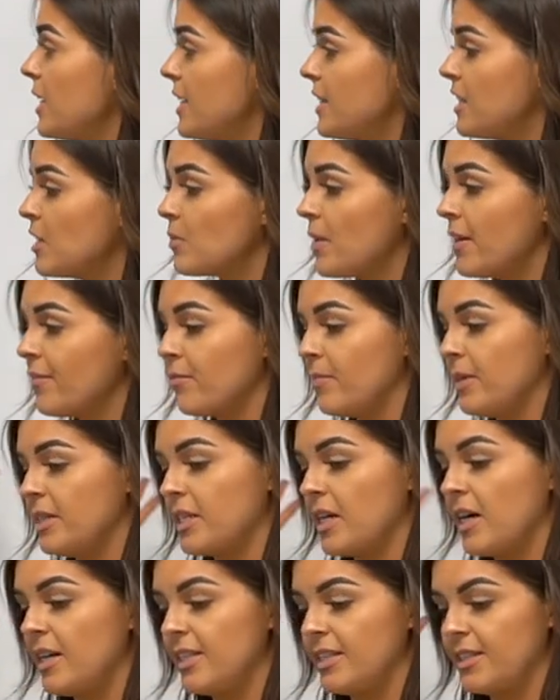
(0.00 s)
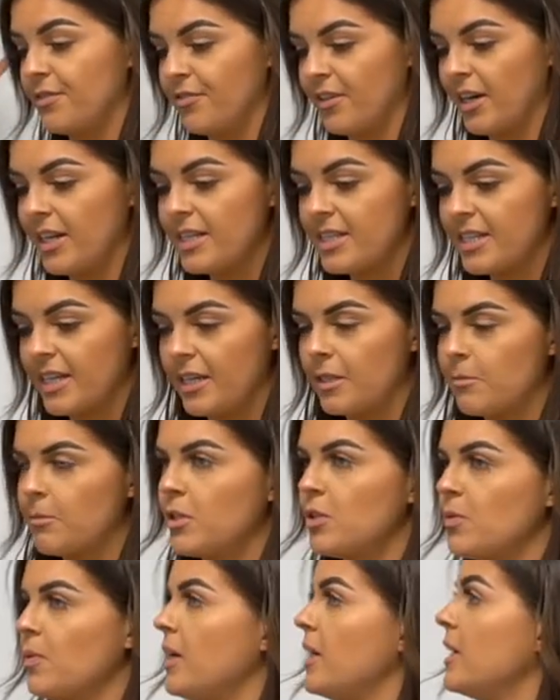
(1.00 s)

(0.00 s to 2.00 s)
But the easiest way for me to kind of differentiate